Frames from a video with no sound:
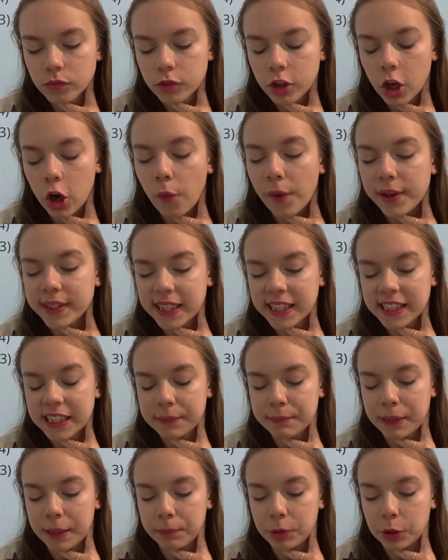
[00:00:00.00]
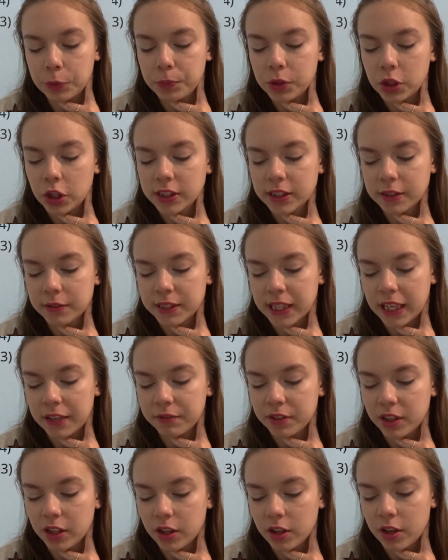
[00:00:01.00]
Oh, I tested my blood because I was
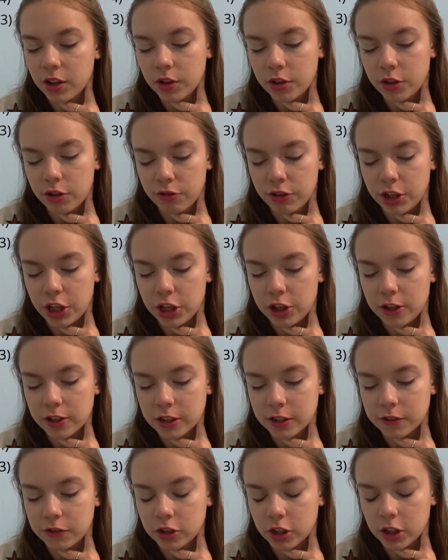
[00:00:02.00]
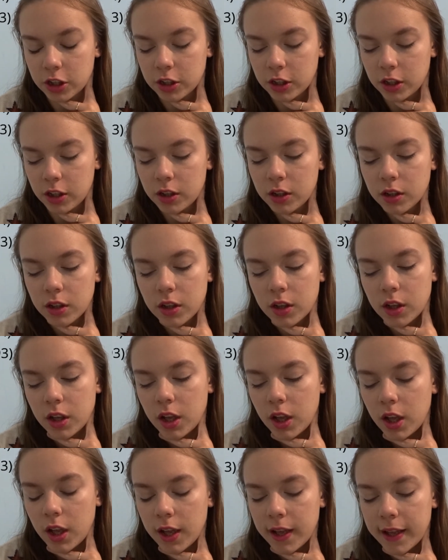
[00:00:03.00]
having three units of chocolate.
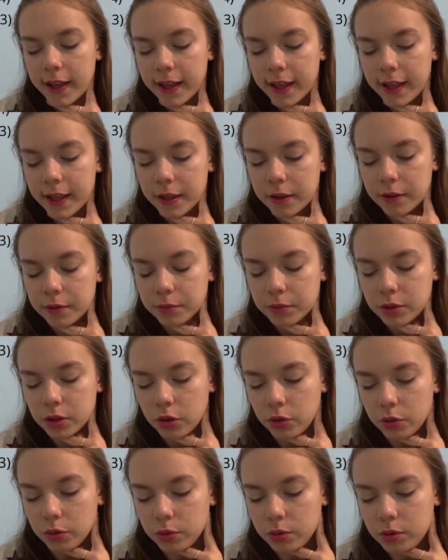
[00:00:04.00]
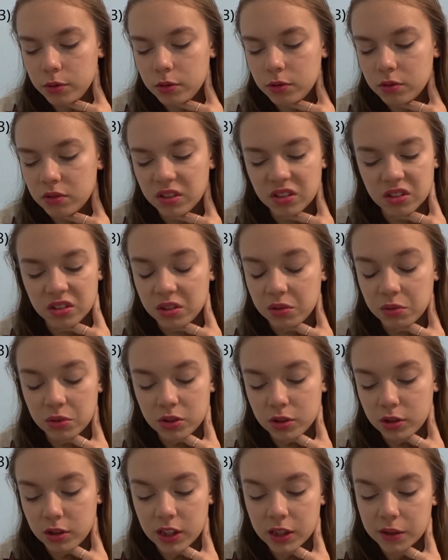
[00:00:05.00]
Um, so don't know what
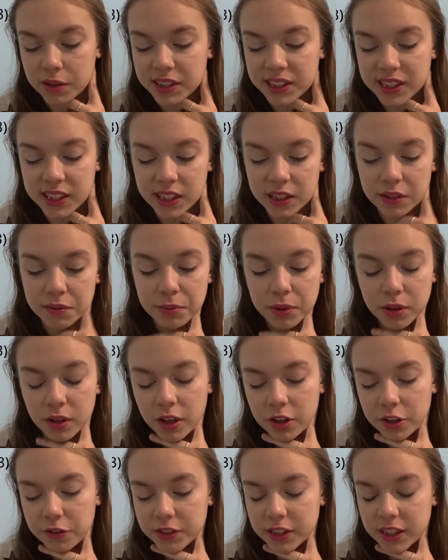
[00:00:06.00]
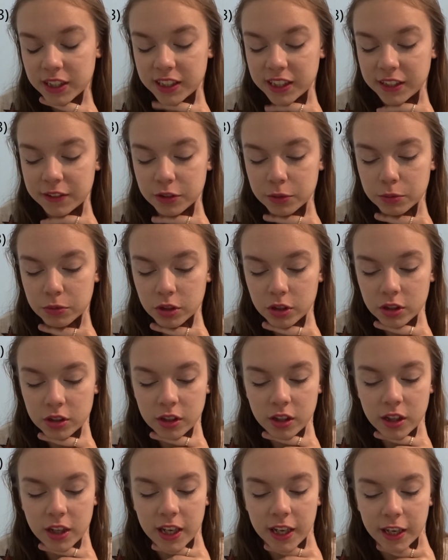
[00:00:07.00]
chocolate I was eating but i said eating some
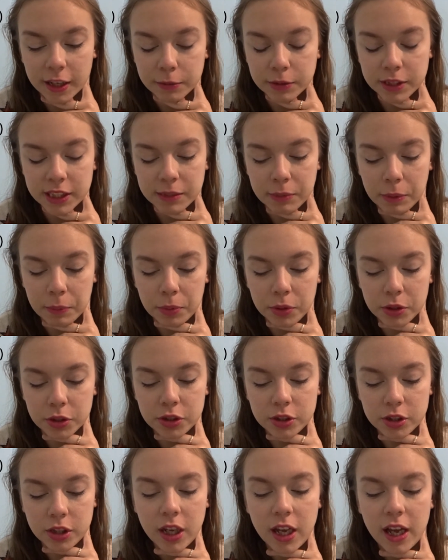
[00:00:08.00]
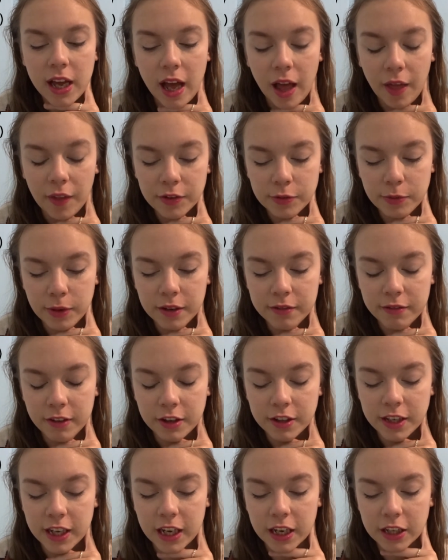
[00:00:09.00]
chocolate and I was testing my blood and that's why I
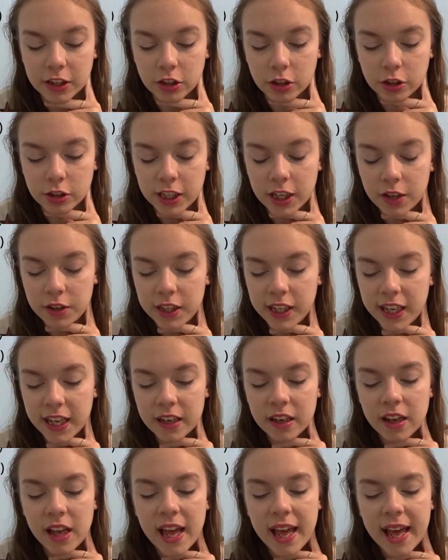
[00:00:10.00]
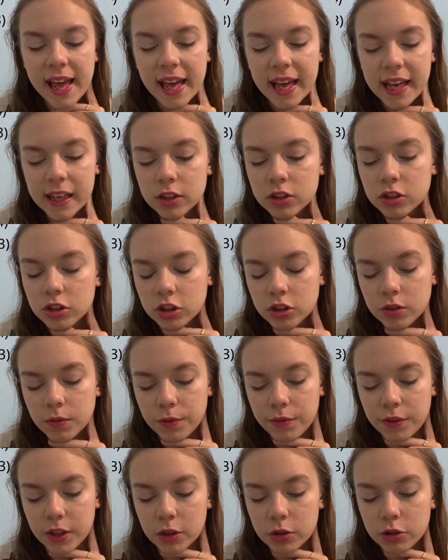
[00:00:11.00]
found out I'd gone down again. It doesn't
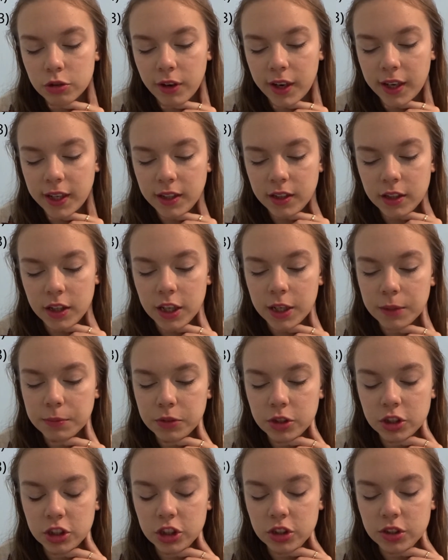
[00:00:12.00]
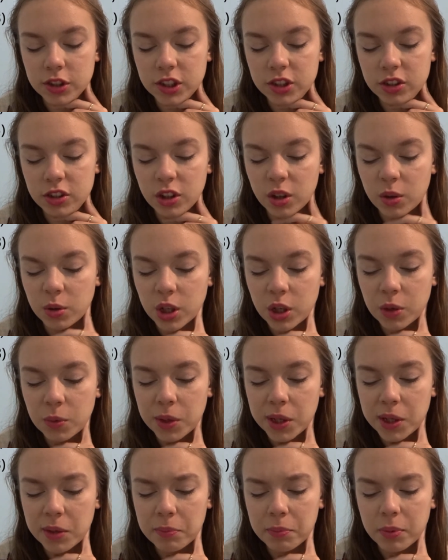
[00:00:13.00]
feel great um, to do this
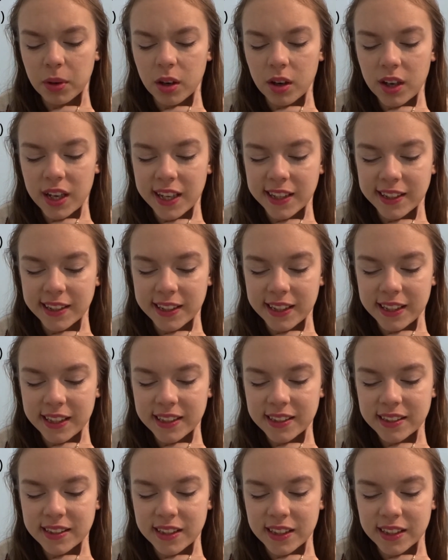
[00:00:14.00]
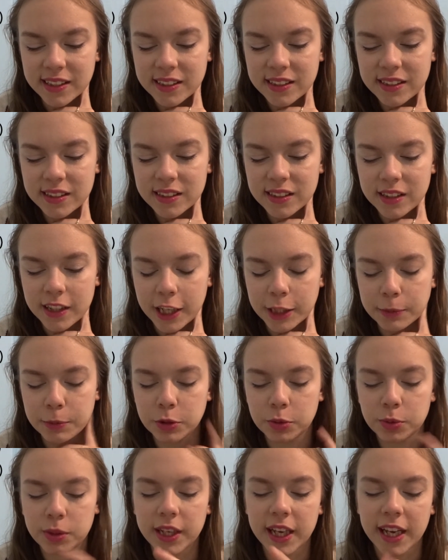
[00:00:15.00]
yo-yoing but at least it's it's
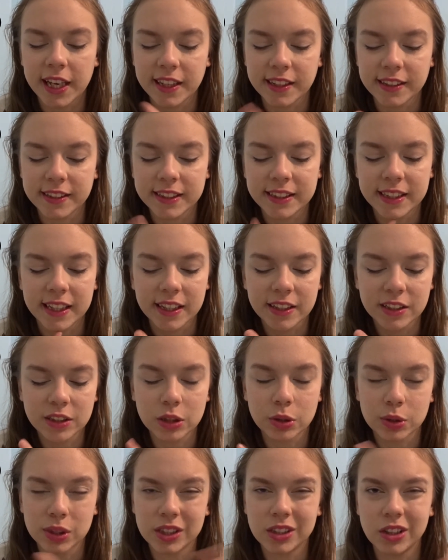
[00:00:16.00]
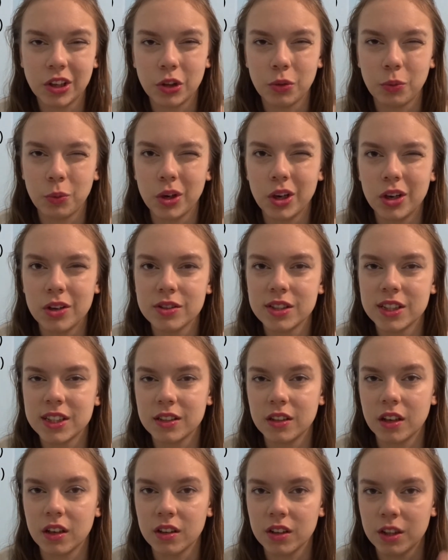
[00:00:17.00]
between 8 and 6 so it's not the worst, it's
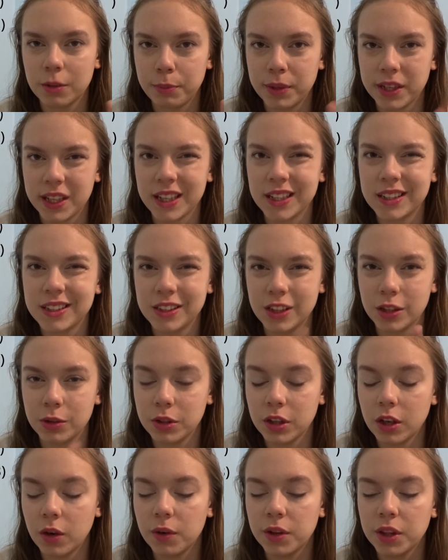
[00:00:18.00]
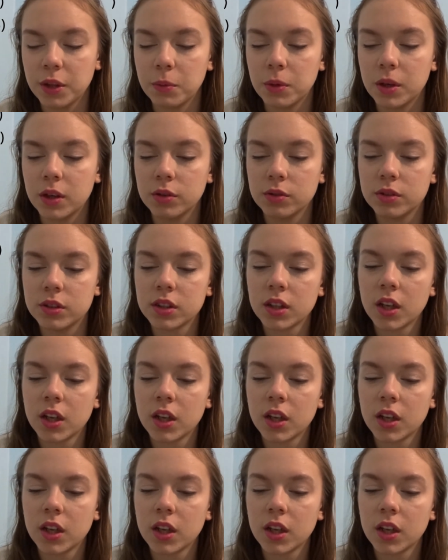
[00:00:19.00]
not the biggest yo-yo in the world.